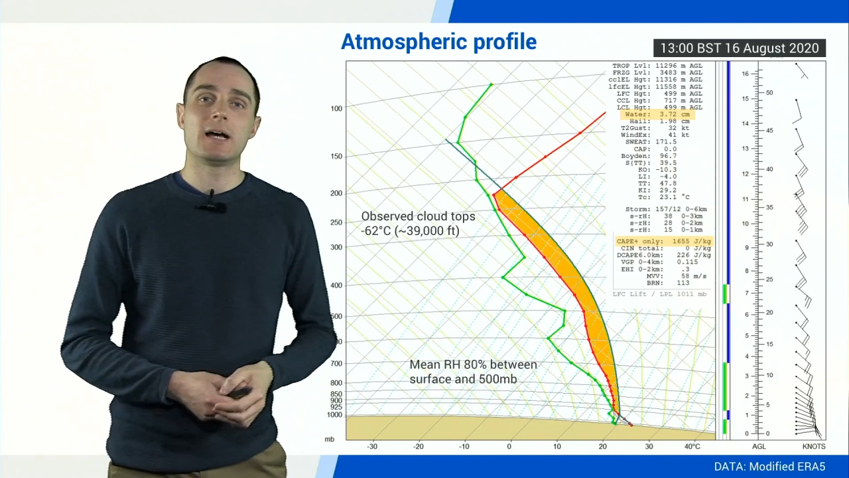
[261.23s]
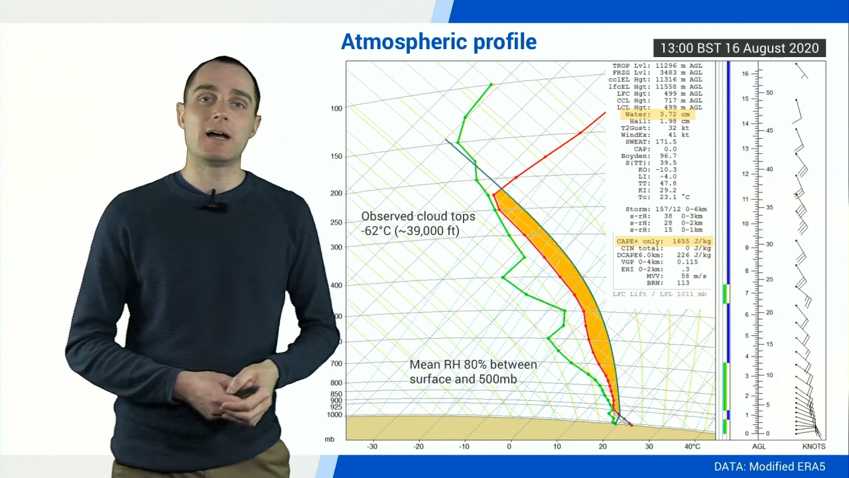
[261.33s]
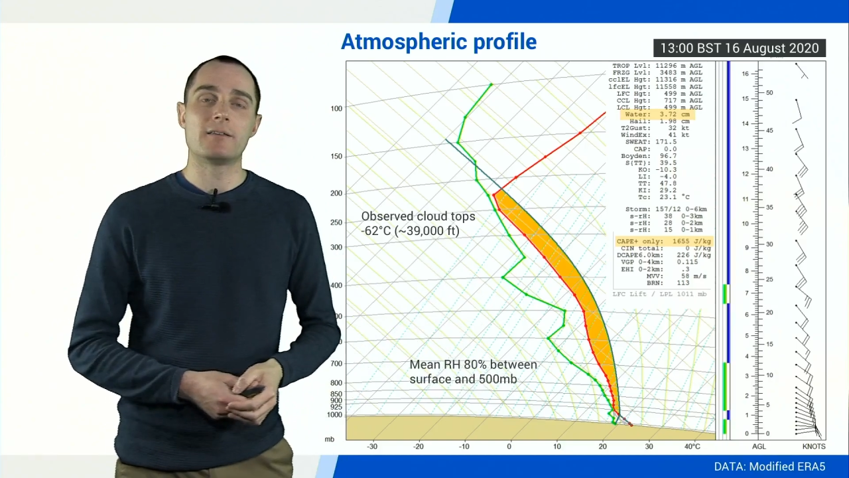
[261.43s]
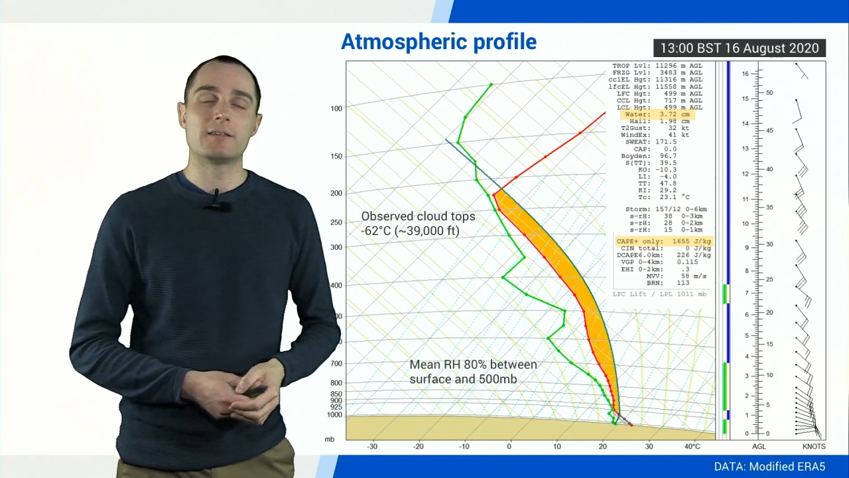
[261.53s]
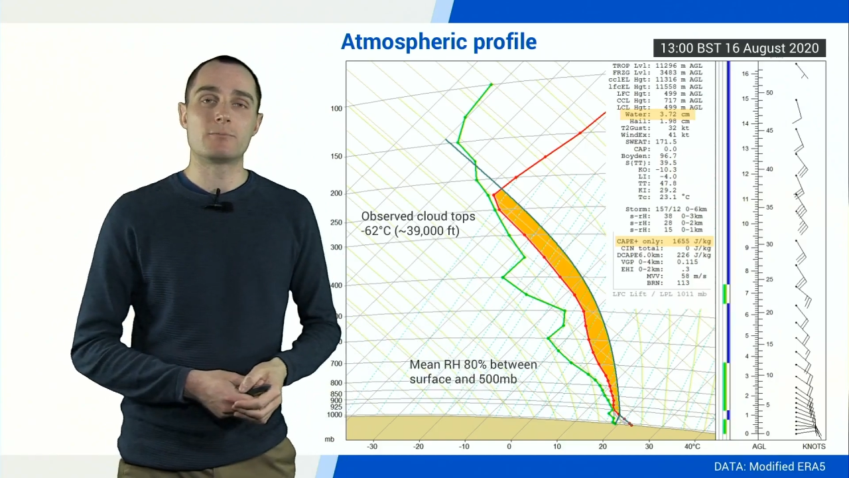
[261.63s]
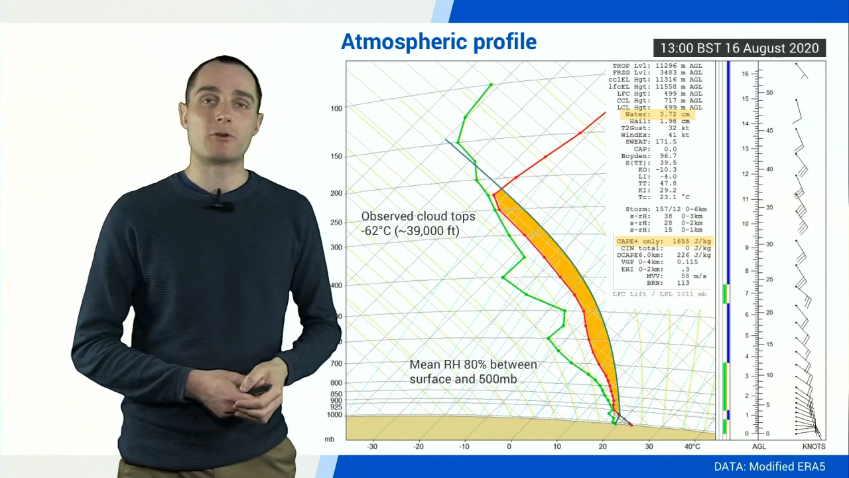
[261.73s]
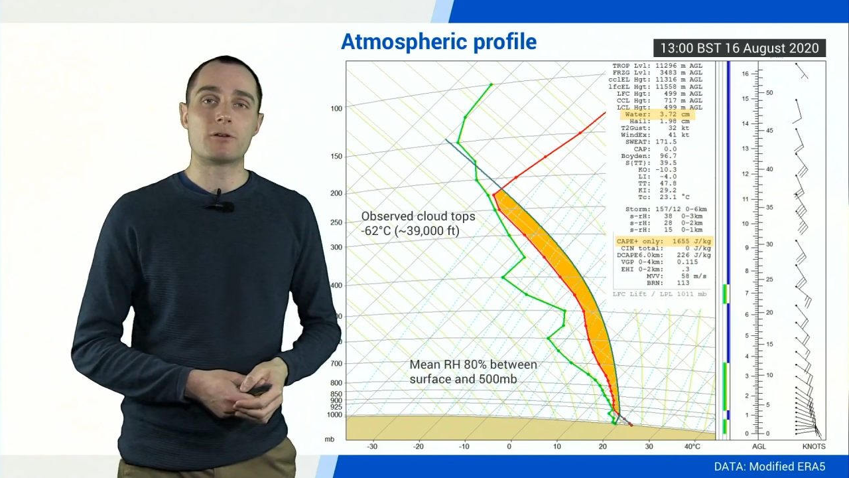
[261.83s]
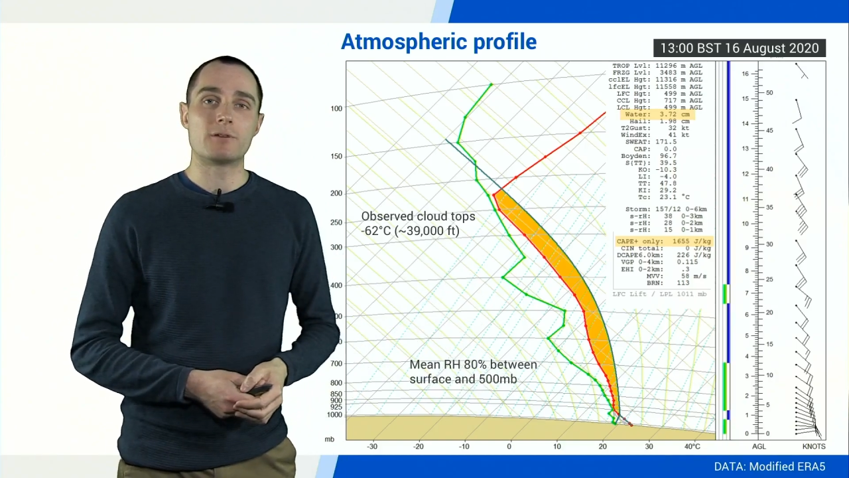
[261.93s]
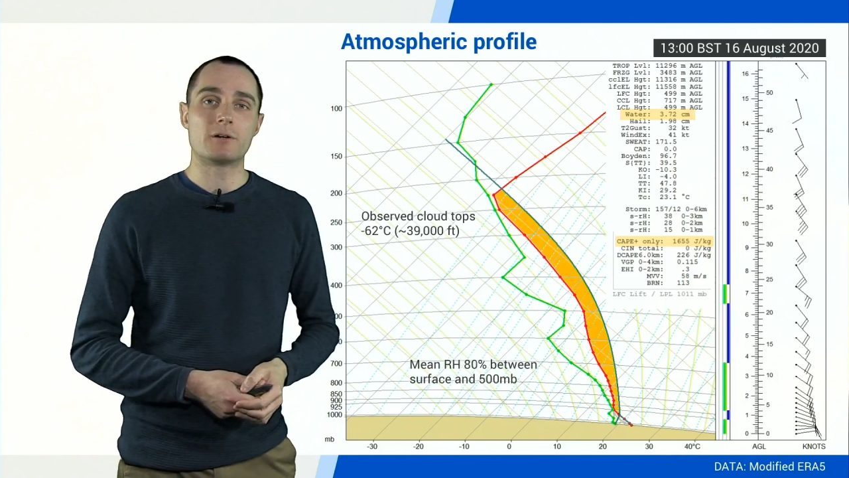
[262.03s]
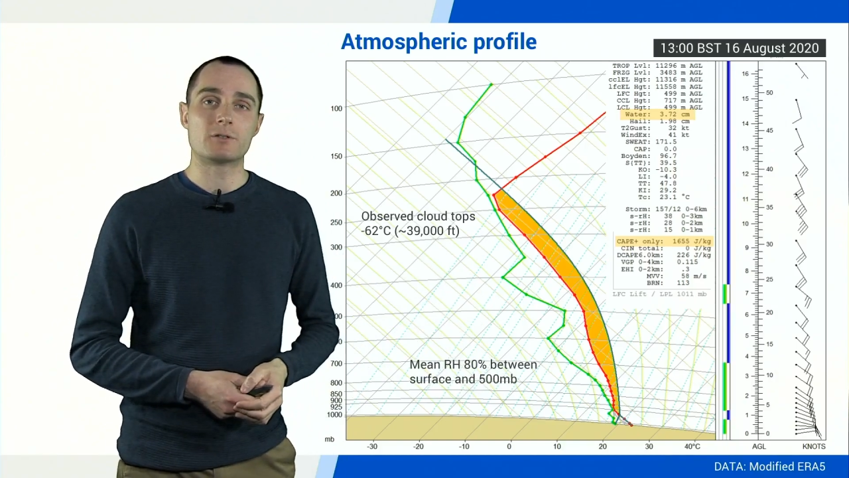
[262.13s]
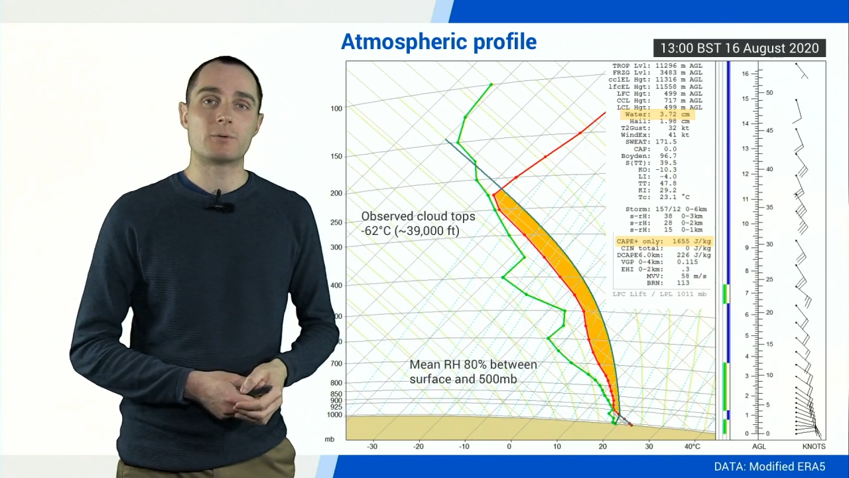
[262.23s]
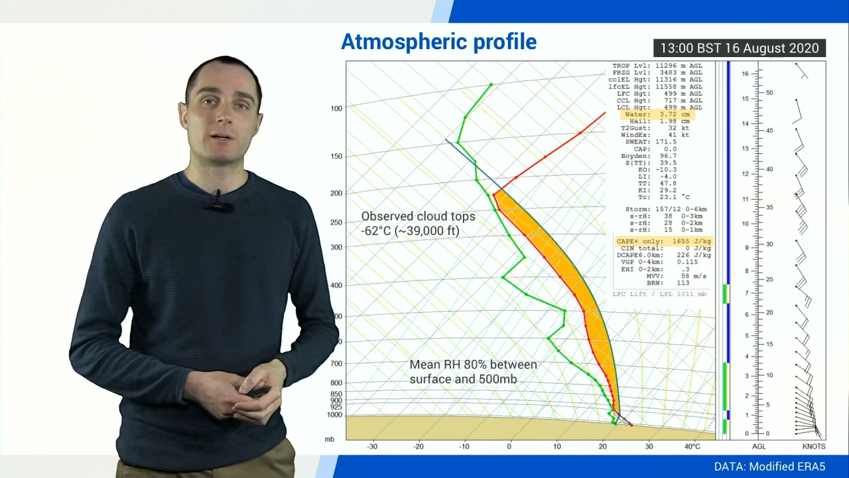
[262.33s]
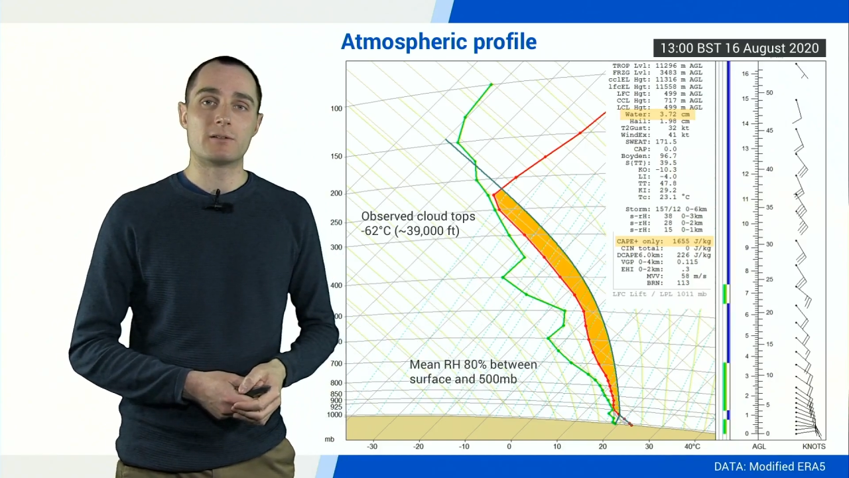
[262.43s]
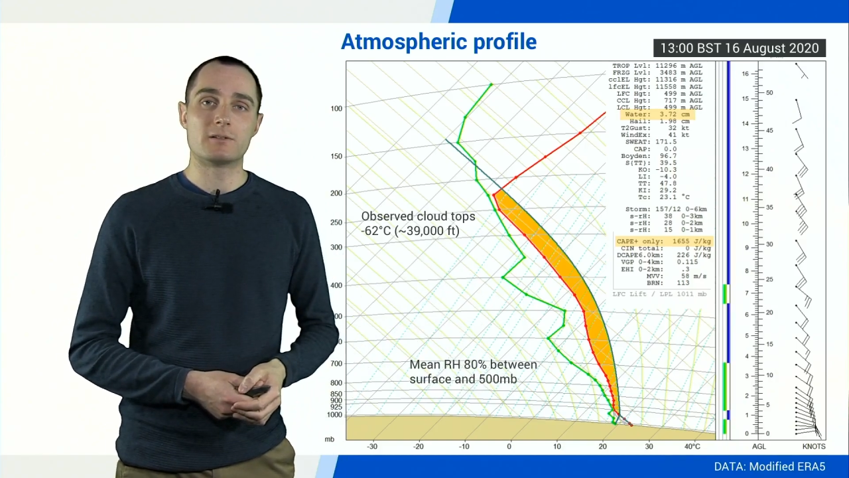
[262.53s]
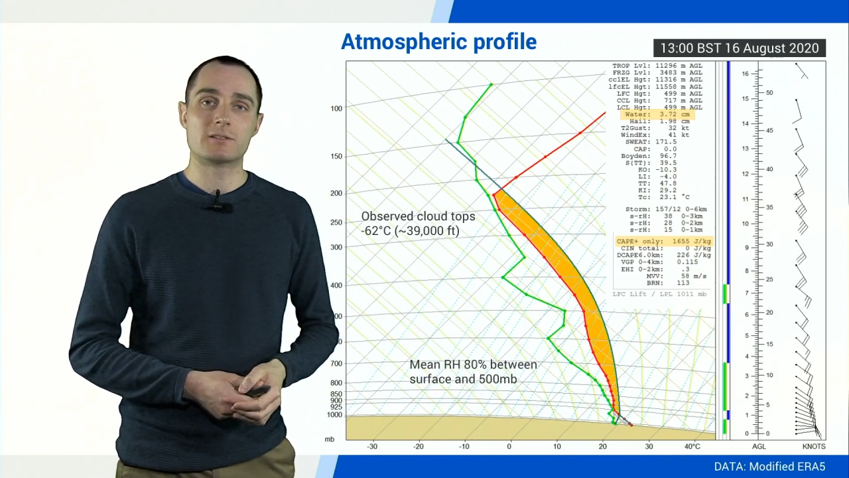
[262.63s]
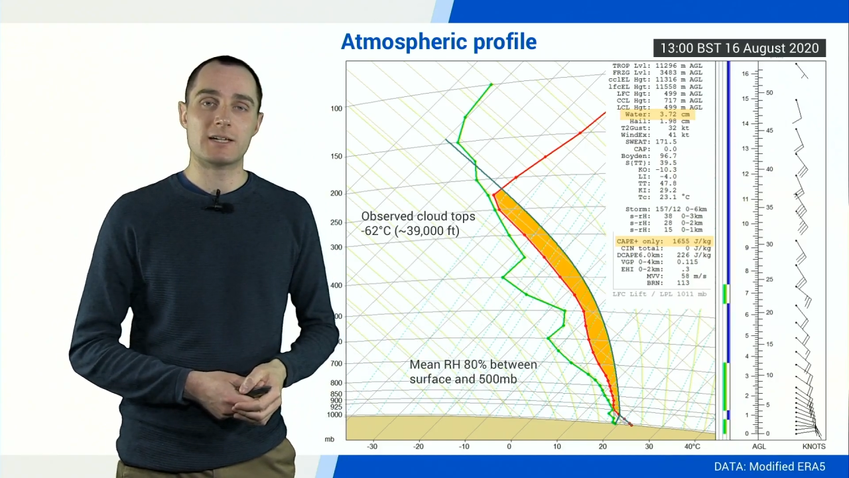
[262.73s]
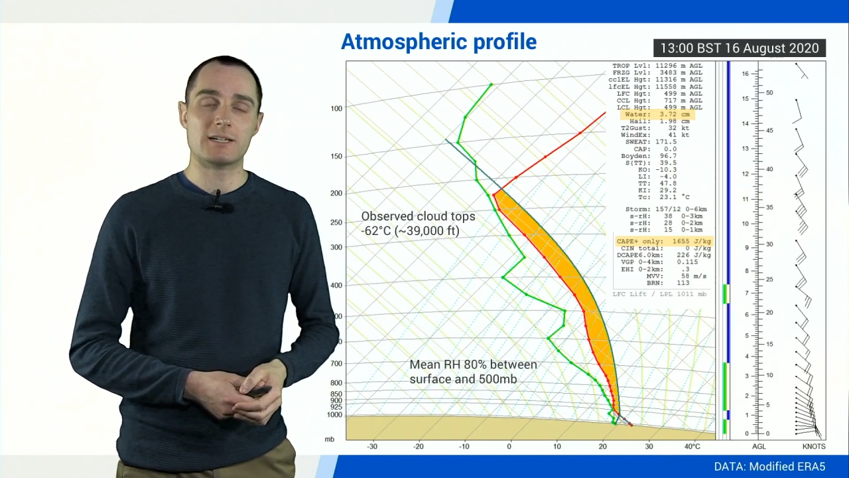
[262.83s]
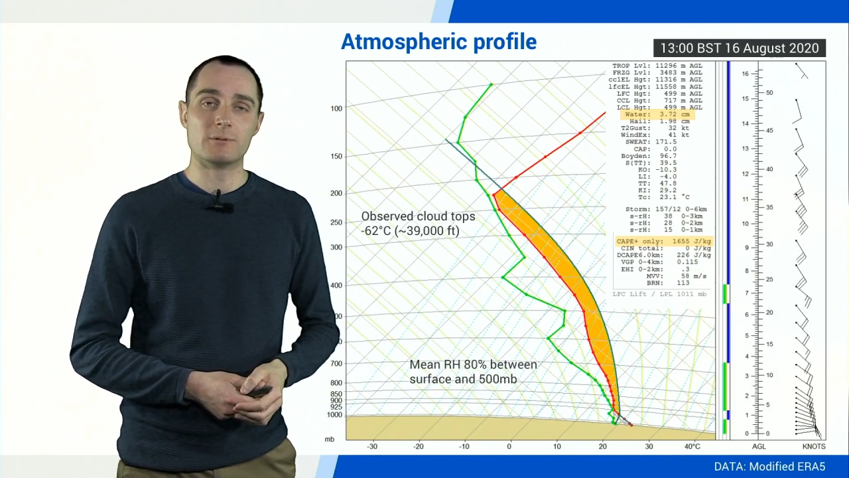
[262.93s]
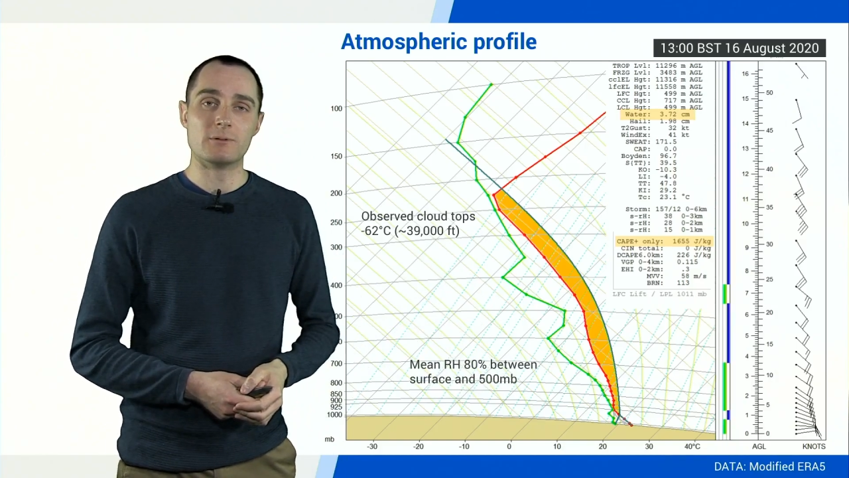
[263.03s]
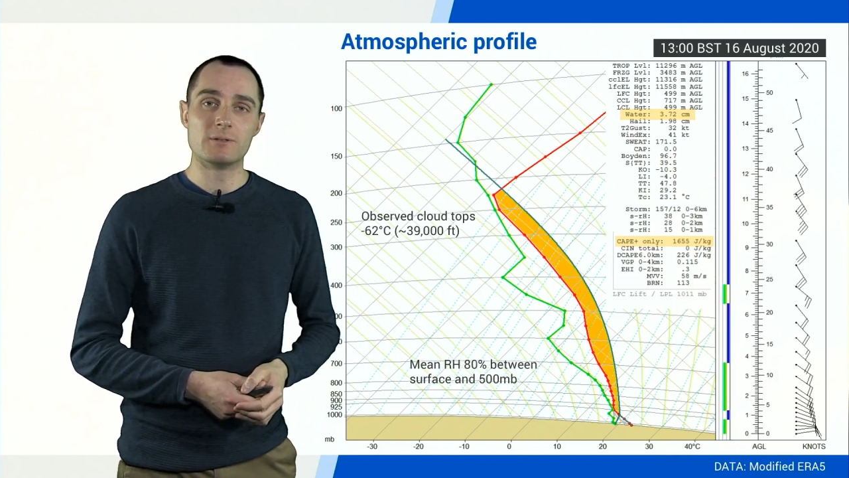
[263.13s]
uh, the profiles are quite
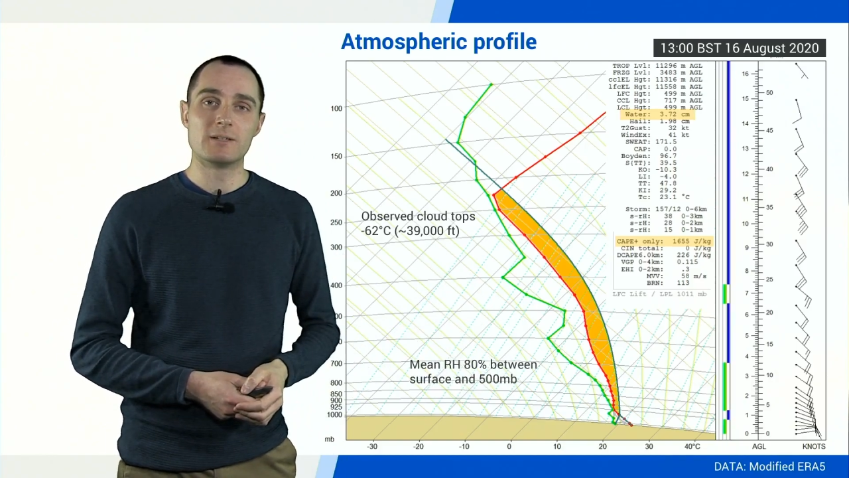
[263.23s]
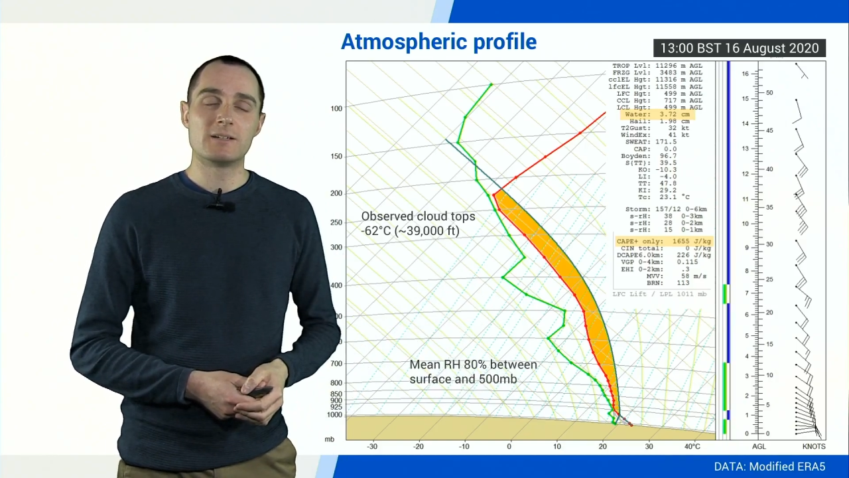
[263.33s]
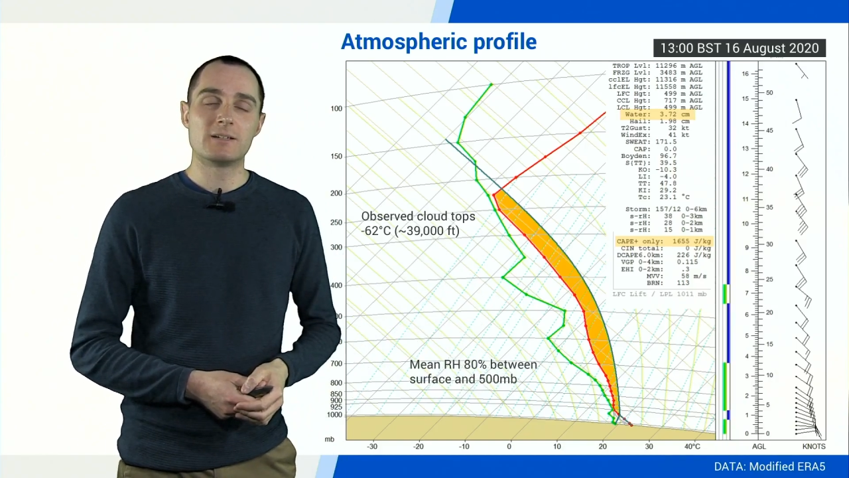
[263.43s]
unstable.